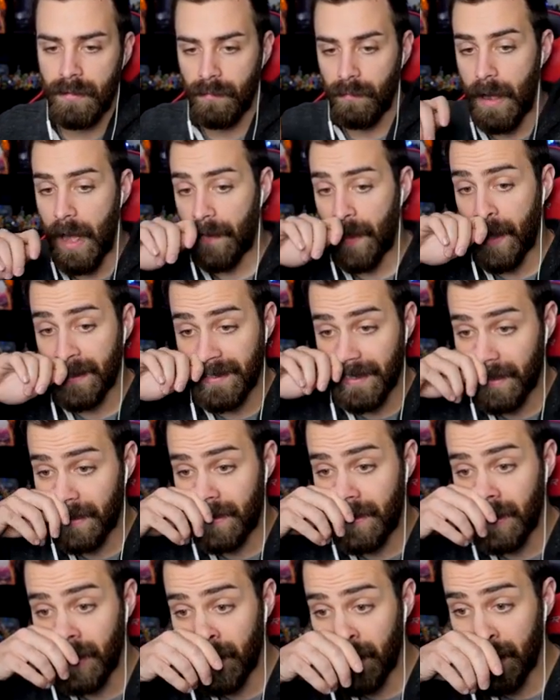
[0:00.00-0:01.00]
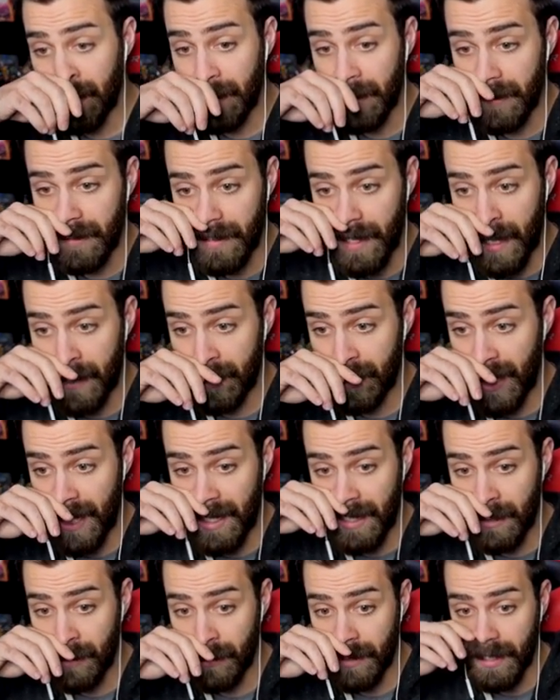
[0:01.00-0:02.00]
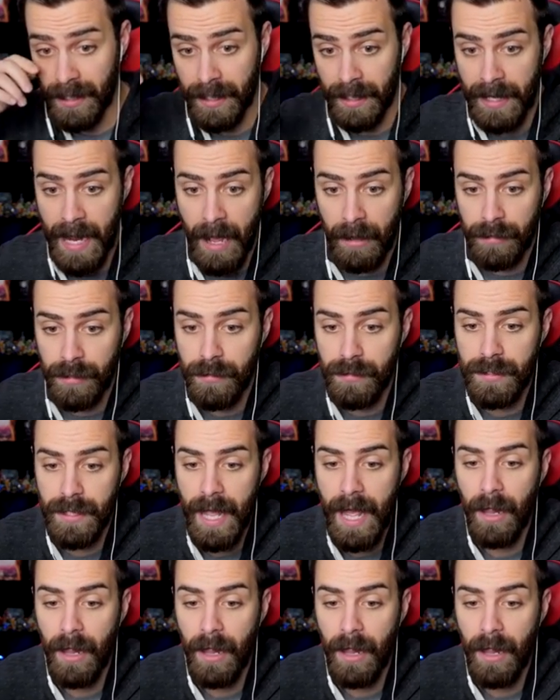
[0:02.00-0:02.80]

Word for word: Wow, that is a good and Jaden Yuki can now use